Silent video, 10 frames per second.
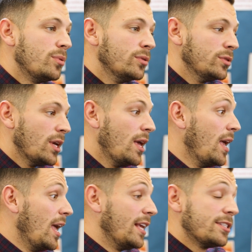pupils.
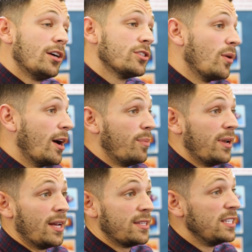It's also
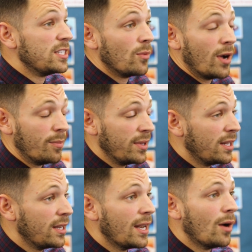helping our teacher
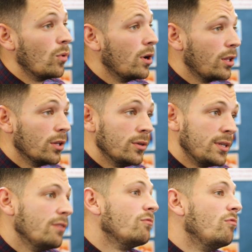wellbeing and our
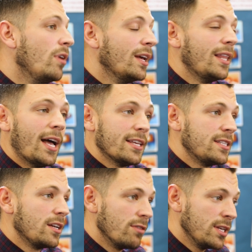workload. It really
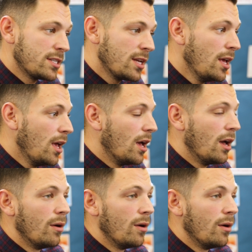has decreased.